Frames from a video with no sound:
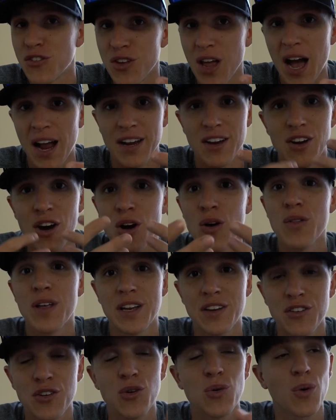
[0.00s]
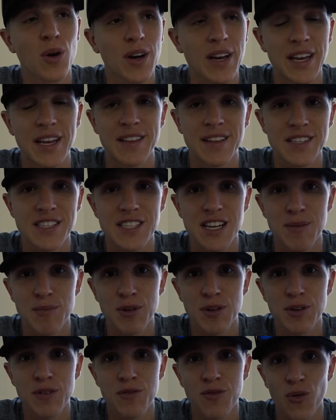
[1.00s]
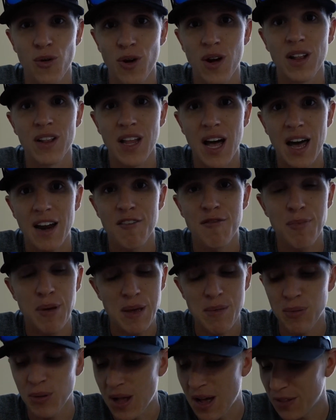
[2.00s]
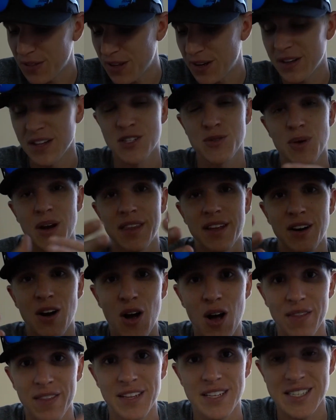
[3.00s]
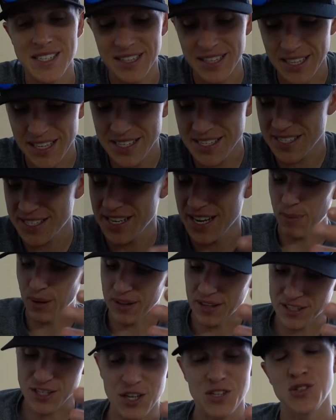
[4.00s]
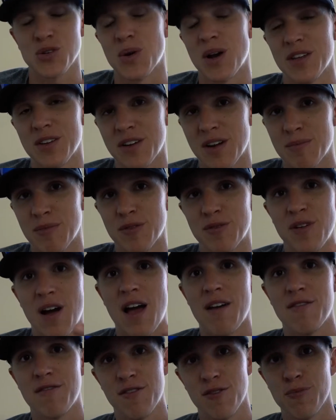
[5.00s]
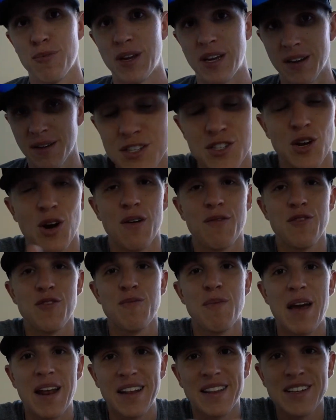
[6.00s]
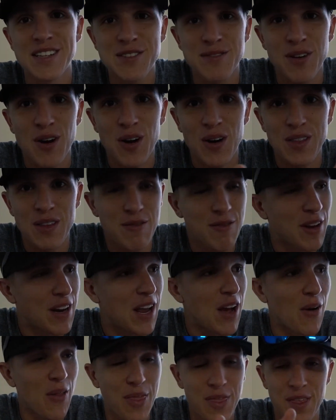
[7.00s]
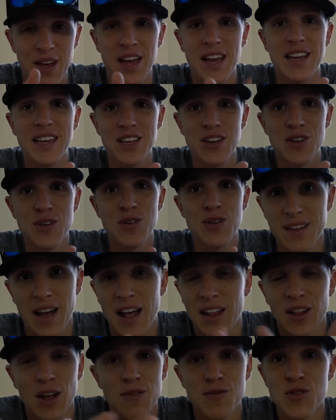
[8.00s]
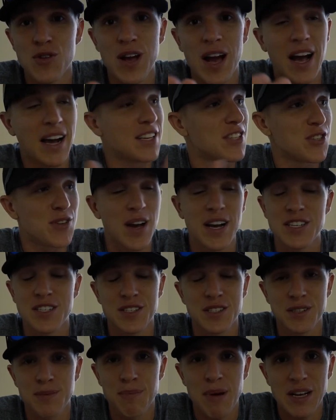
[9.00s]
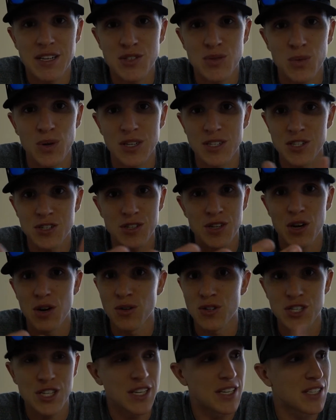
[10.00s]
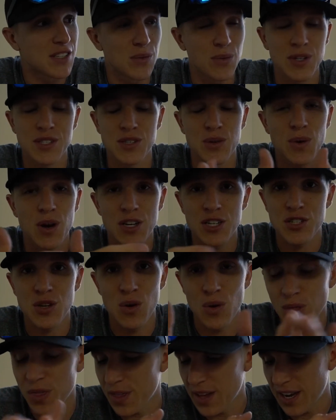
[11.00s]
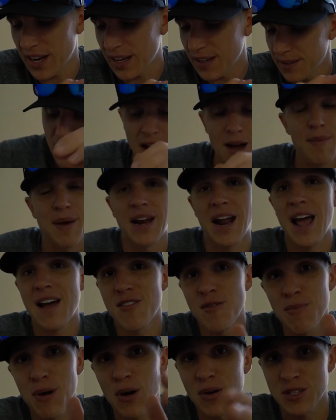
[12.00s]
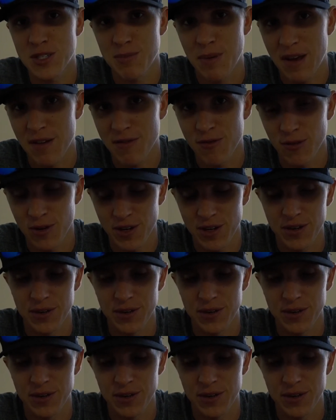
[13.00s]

I know they do work in the summer for a lot of people out there. That's why they're on this list, but that's also why they're number 5 for me. So if you made it this far in the video, thank you. I love you guys. You guys are the best ones. You're the OGs, the ones that watch the whole thing. And I have a bonus bait for you.